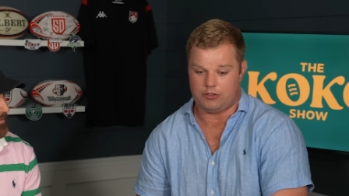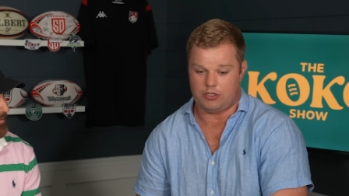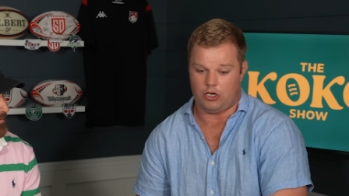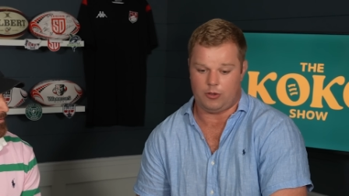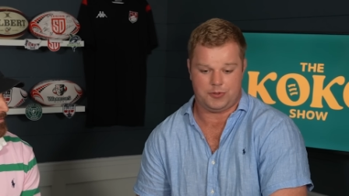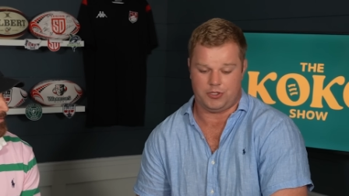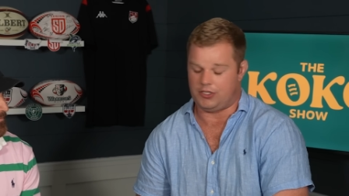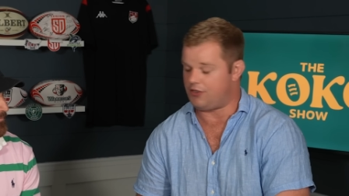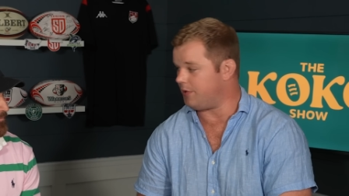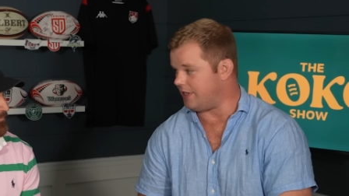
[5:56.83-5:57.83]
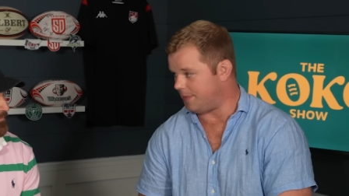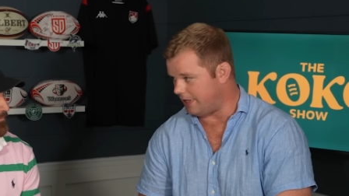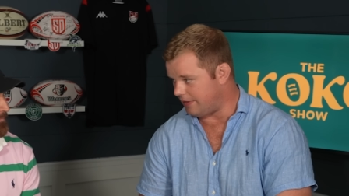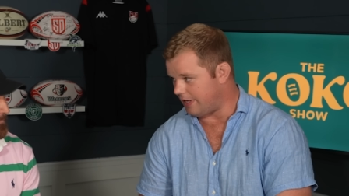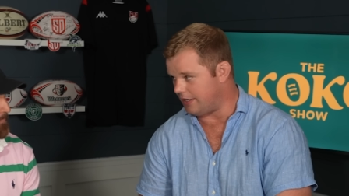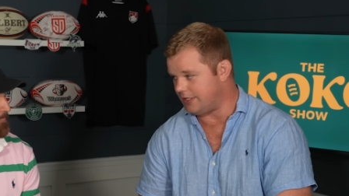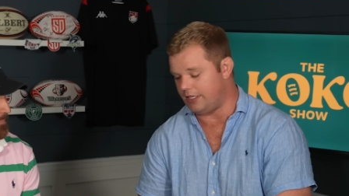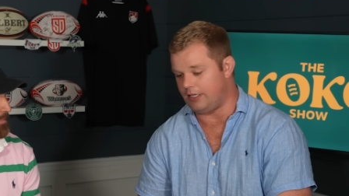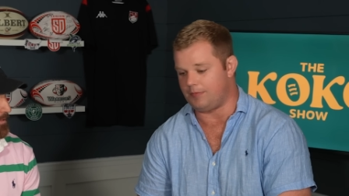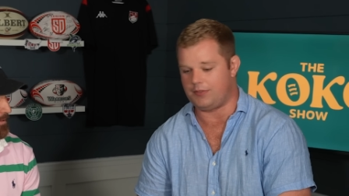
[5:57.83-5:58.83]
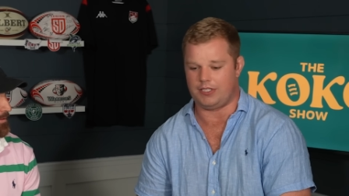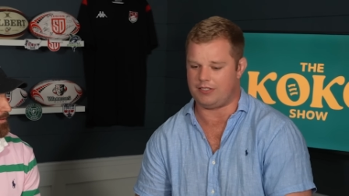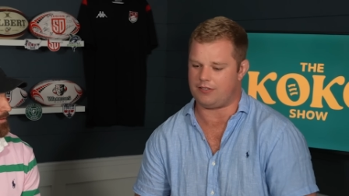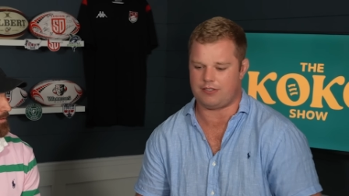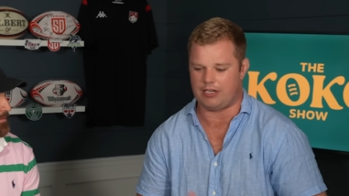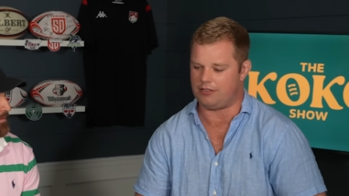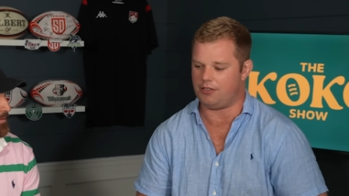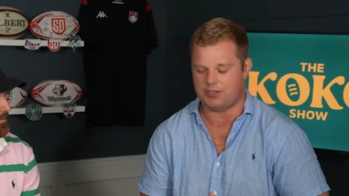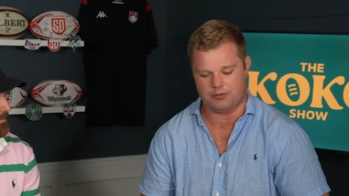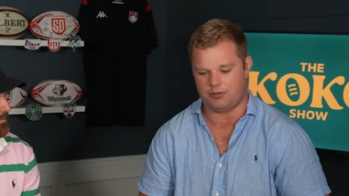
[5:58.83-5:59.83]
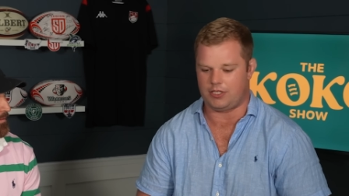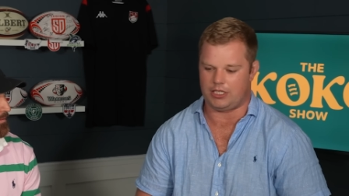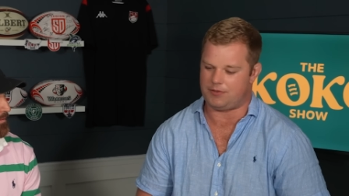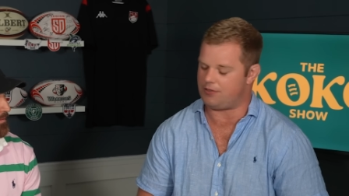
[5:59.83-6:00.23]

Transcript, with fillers: you got opportunity to squeeze pens out of teams. It's a psychological thing. If your